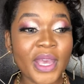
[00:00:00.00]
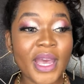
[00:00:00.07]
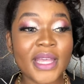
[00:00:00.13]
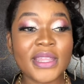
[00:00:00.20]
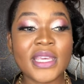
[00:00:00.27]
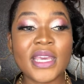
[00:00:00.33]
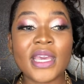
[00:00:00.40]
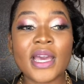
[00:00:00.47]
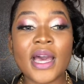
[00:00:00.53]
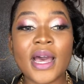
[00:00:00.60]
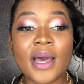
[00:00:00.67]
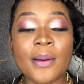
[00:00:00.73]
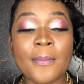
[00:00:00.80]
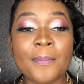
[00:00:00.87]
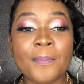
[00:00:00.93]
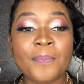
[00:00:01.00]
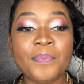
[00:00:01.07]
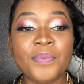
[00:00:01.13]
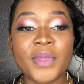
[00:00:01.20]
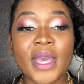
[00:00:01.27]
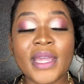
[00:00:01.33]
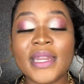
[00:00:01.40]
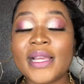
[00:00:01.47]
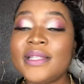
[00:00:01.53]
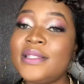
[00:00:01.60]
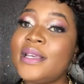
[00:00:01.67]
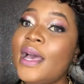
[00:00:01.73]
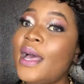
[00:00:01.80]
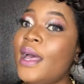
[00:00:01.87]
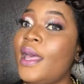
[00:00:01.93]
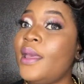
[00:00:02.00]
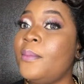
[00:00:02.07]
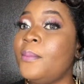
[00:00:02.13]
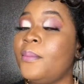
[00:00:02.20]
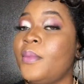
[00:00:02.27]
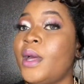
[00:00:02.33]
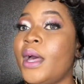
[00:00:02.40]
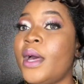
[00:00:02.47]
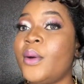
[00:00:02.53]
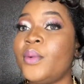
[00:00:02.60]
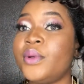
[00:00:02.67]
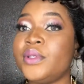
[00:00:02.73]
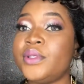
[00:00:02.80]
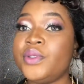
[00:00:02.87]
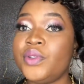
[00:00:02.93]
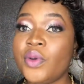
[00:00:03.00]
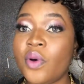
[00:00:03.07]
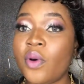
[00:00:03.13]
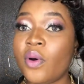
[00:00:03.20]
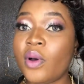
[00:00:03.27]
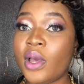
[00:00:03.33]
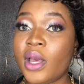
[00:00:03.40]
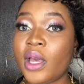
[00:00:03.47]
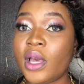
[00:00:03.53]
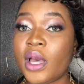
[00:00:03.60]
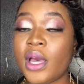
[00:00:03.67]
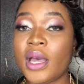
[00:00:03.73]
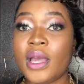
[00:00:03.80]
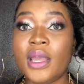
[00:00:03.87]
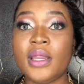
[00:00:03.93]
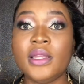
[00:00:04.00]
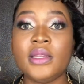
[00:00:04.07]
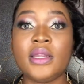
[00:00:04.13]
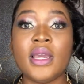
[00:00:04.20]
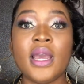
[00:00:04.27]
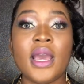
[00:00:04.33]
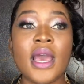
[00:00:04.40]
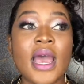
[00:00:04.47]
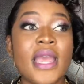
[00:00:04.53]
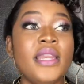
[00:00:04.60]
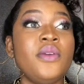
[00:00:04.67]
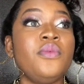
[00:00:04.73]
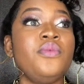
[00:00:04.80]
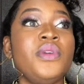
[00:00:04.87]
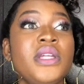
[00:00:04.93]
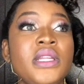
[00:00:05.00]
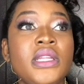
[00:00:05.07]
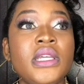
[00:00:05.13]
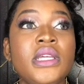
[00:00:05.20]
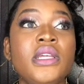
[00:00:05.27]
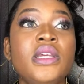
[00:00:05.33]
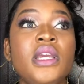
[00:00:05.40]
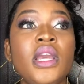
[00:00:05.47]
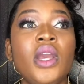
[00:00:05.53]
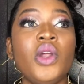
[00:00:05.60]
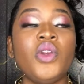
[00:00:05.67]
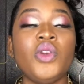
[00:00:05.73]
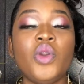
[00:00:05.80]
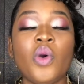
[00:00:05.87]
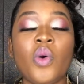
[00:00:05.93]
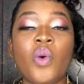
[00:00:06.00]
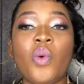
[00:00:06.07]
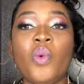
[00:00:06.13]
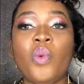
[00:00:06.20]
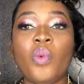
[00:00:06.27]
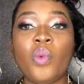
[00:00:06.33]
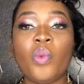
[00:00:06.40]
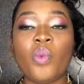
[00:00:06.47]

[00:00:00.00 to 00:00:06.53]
I think that time I was young and I didn't really know